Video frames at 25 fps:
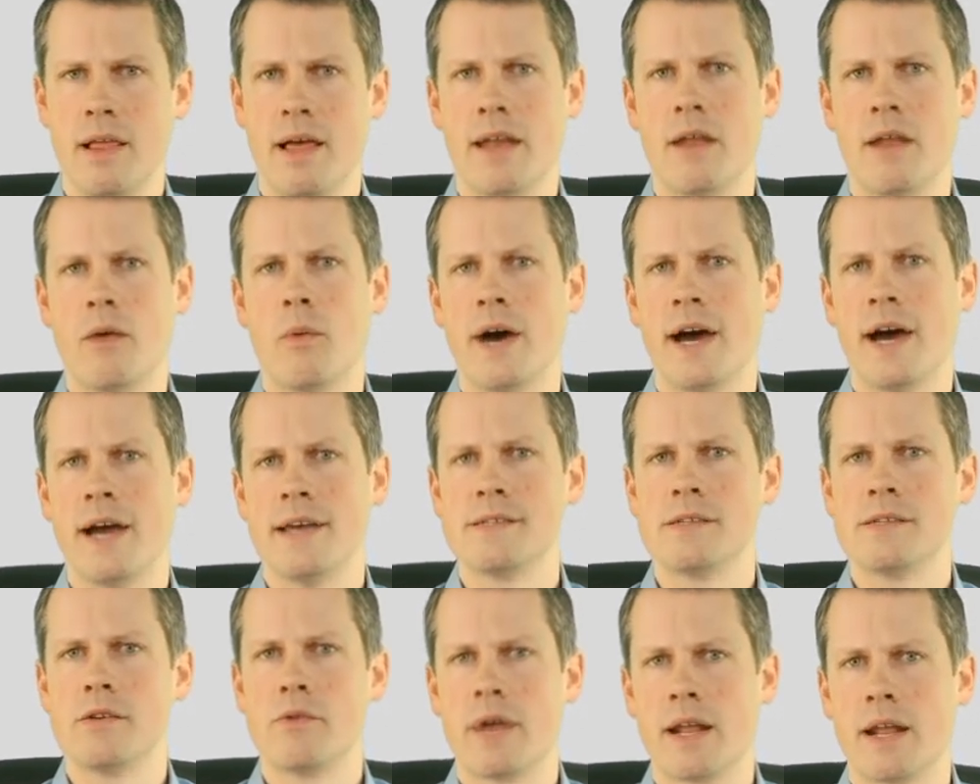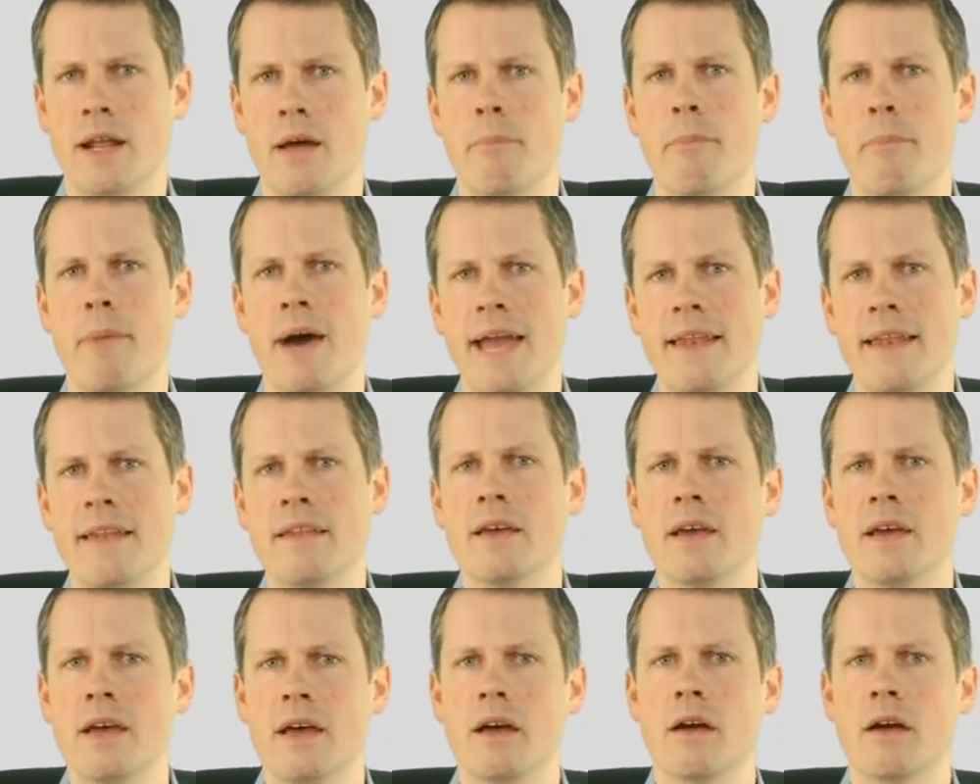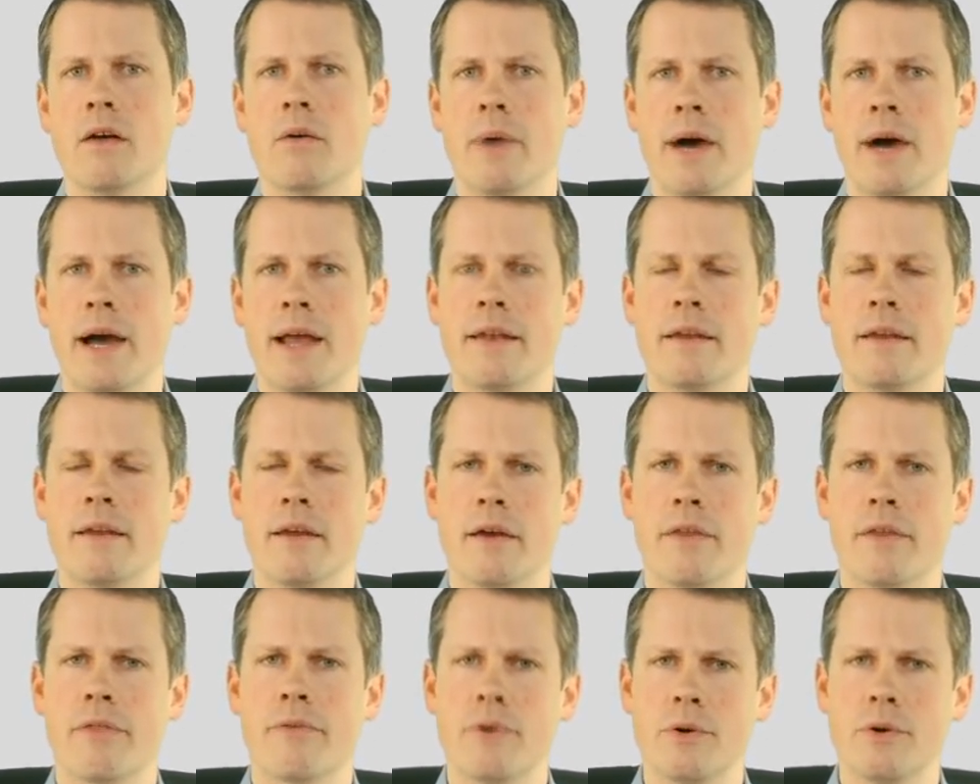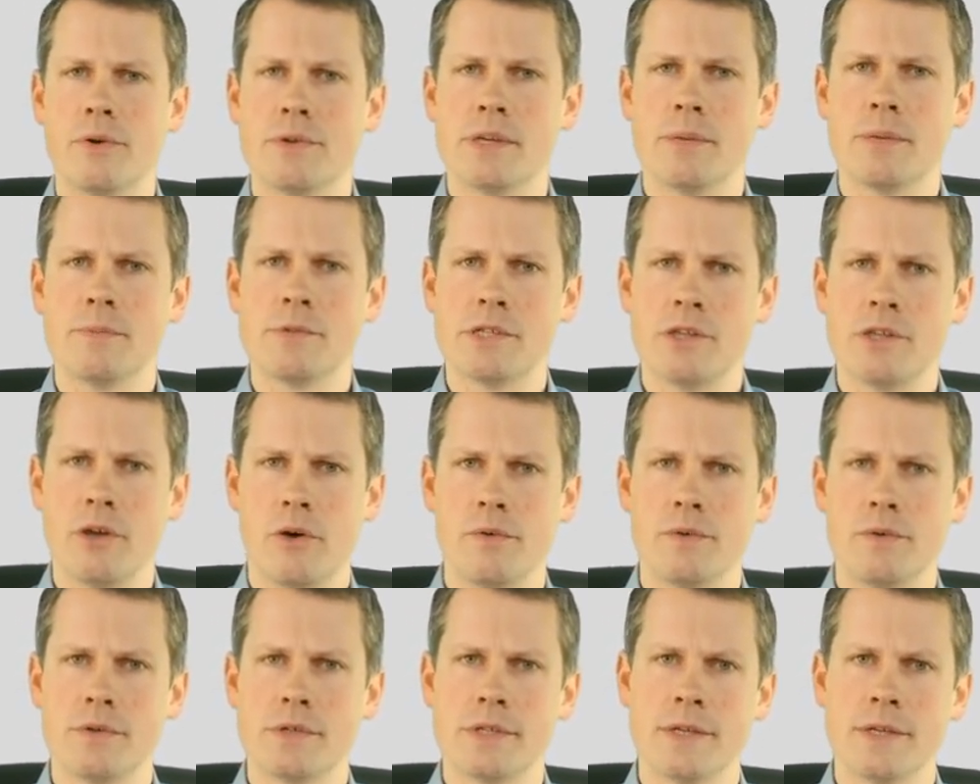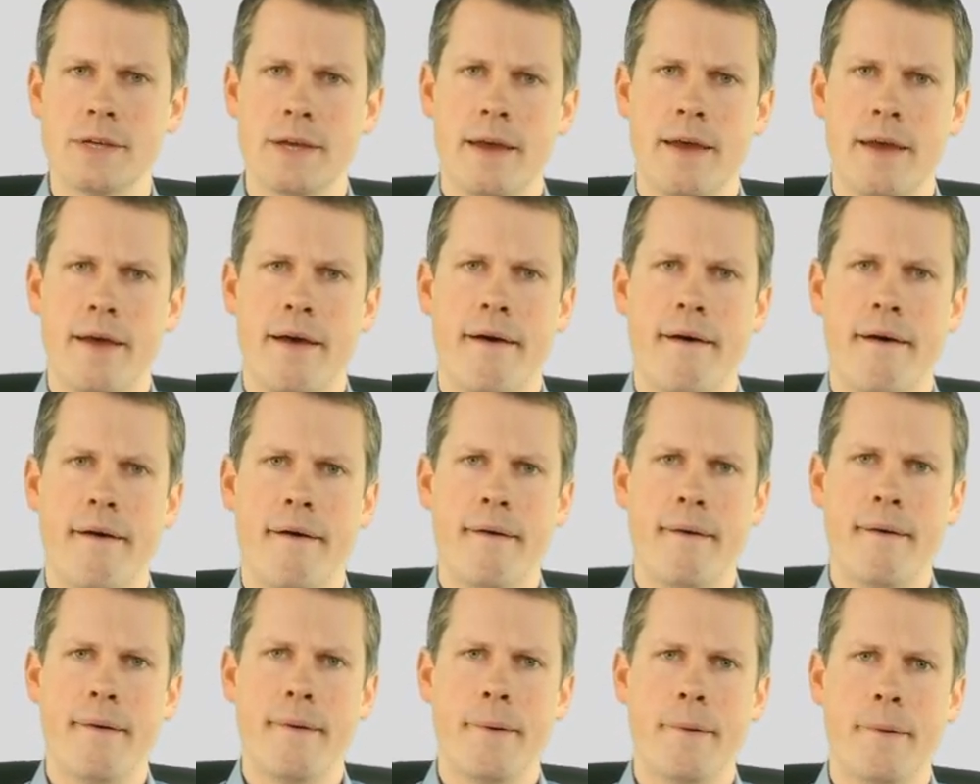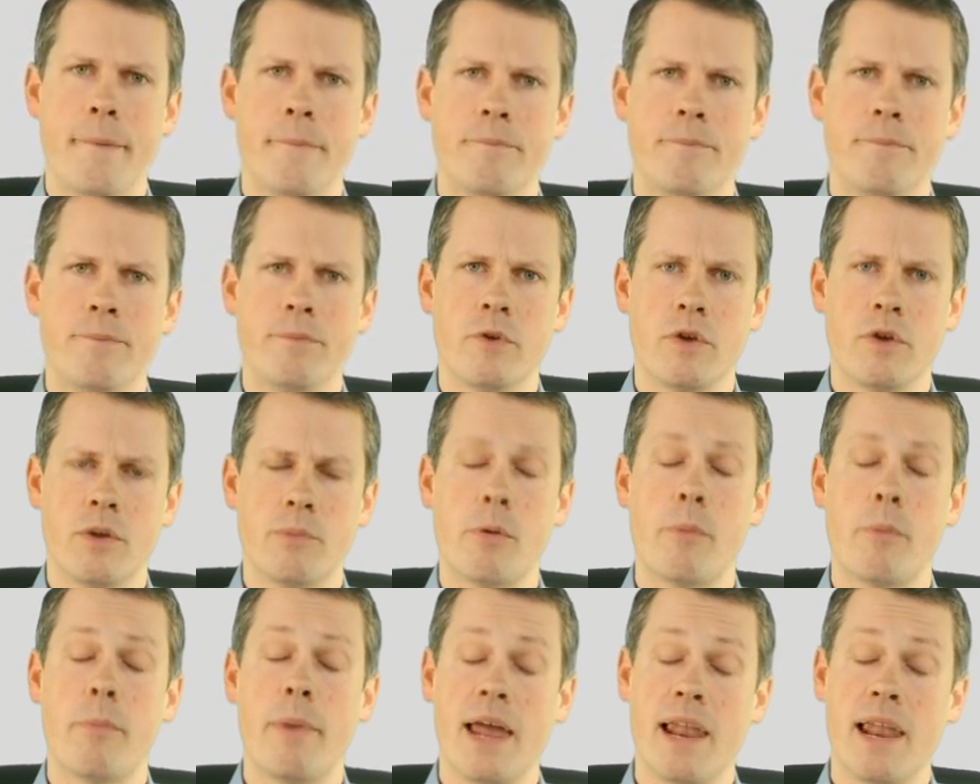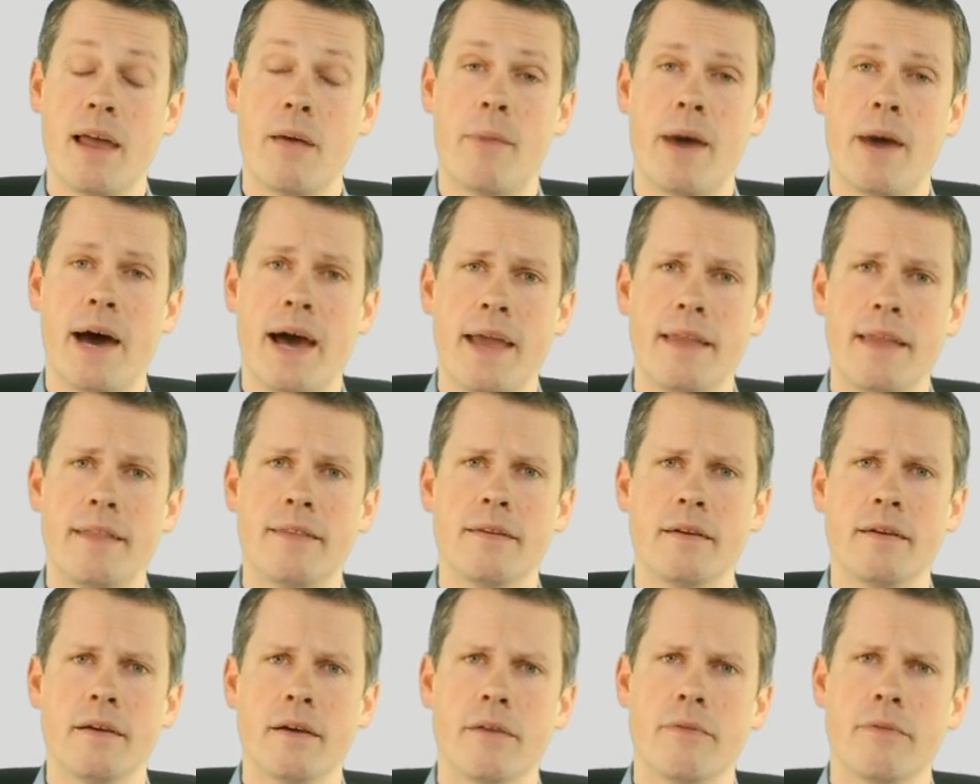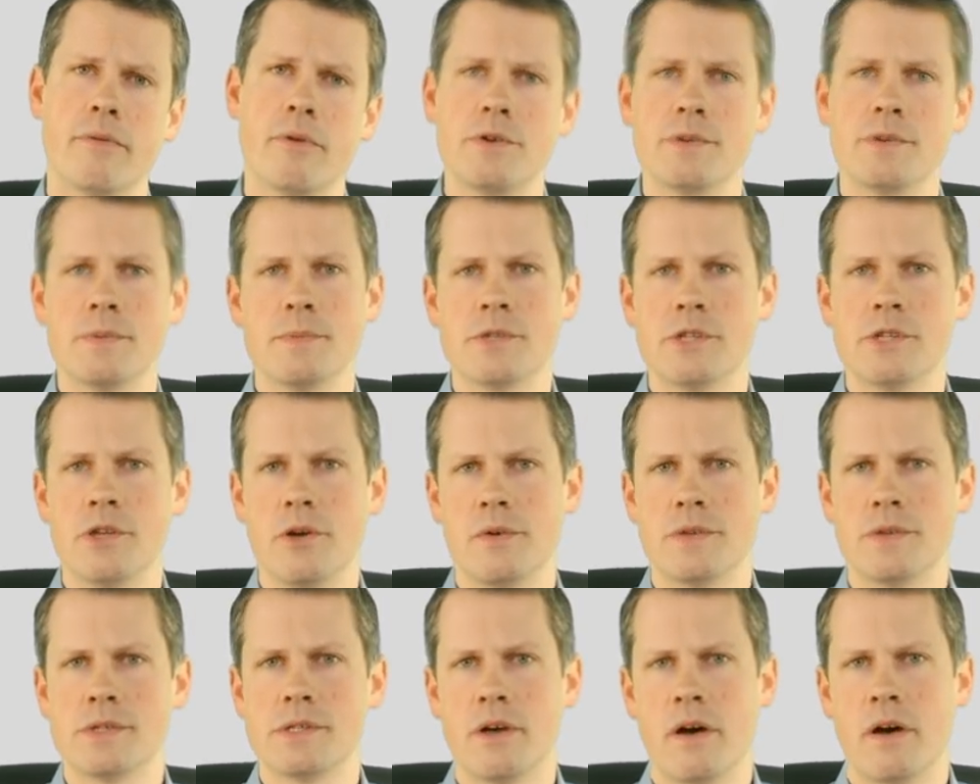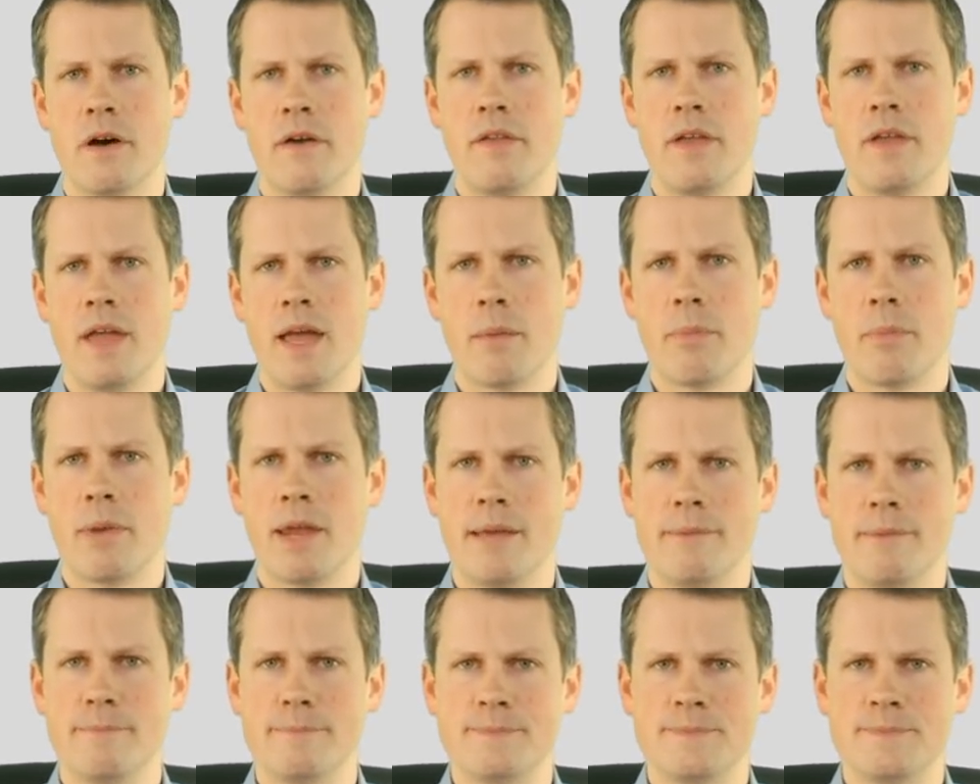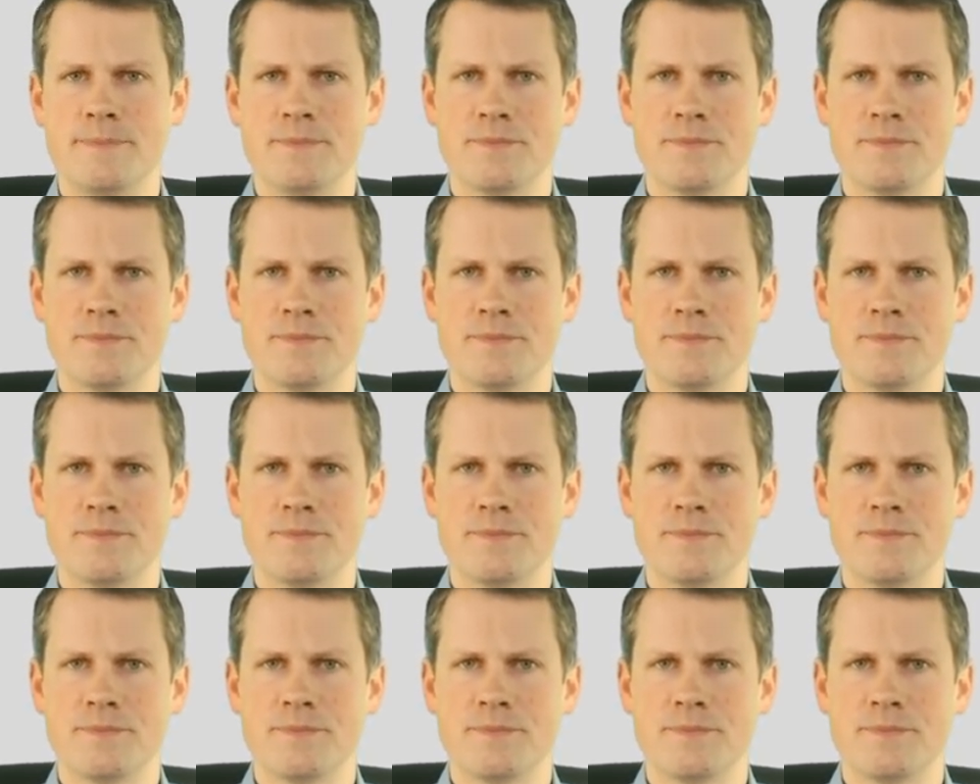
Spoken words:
Otherwise, the run-up might quite throw some stones, or the propeller might throw some stones on the airplane.